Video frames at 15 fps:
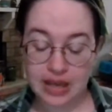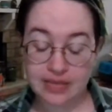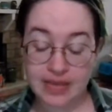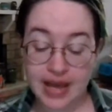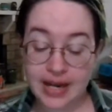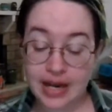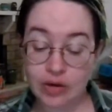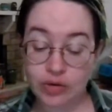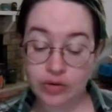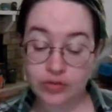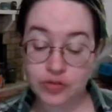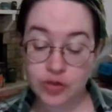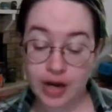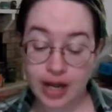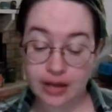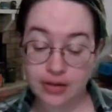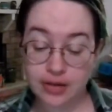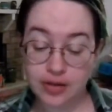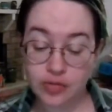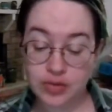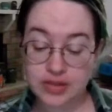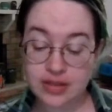In that hour of trial,
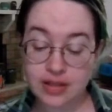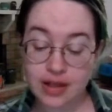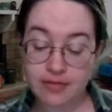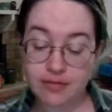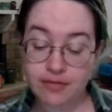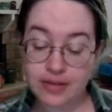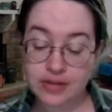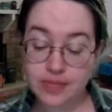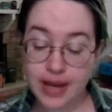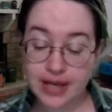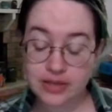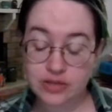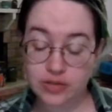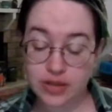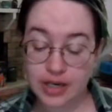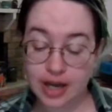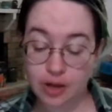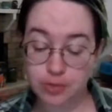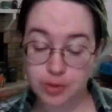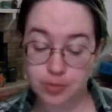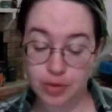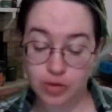it was the love of his master that
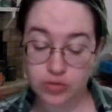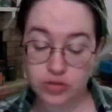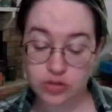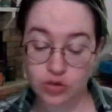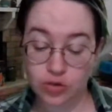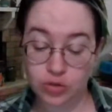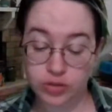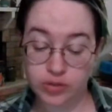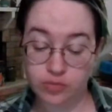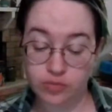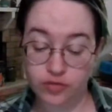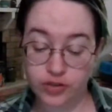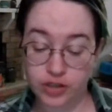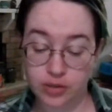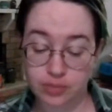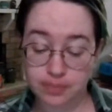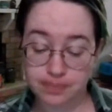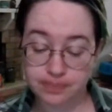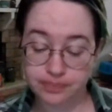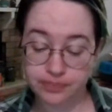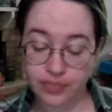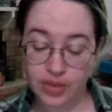helped most to hold him firm.
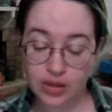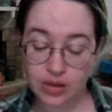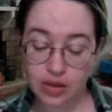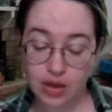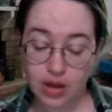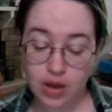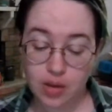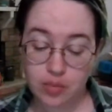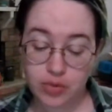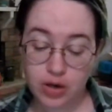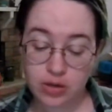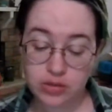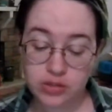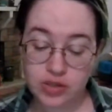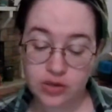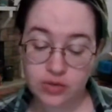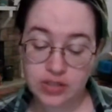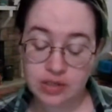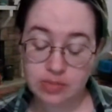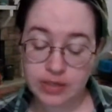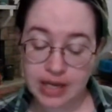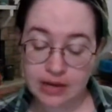But also,
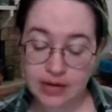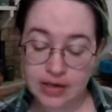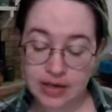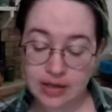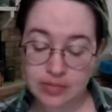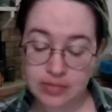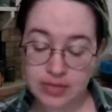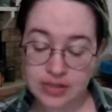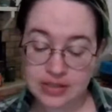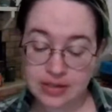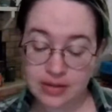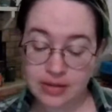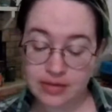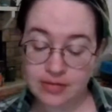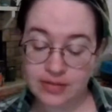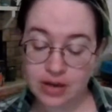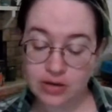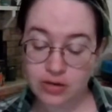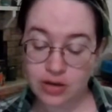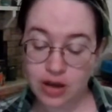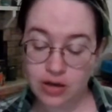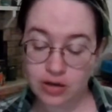deep down in him, still lived
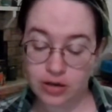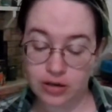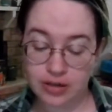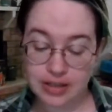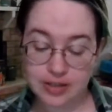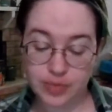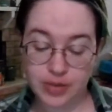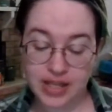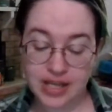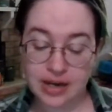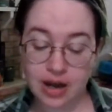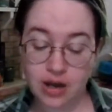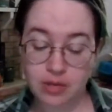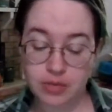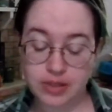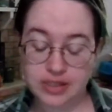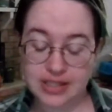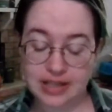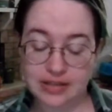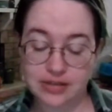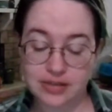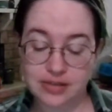unconquered his plain hobbit
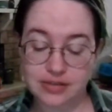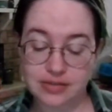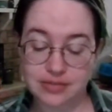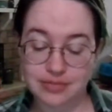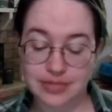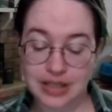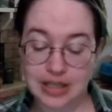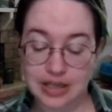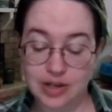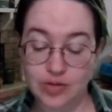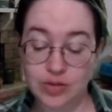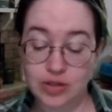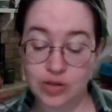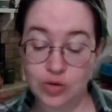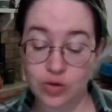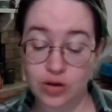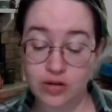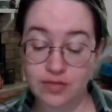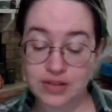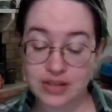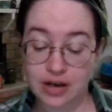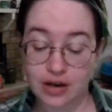sense. He knew in the
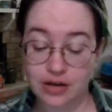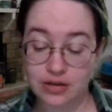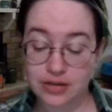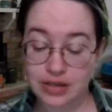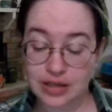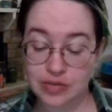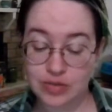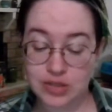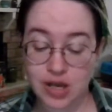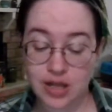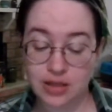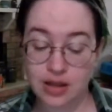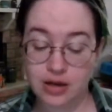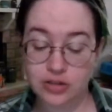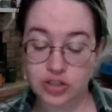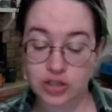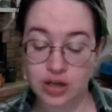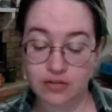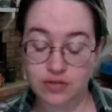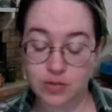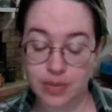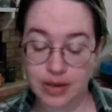core of his heart that he was not large
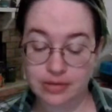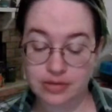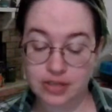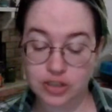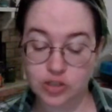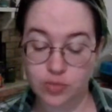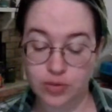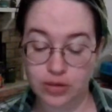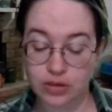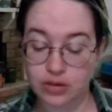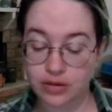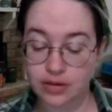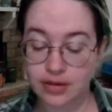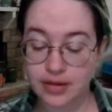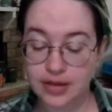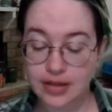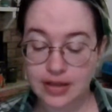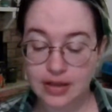enough to bear such a burden,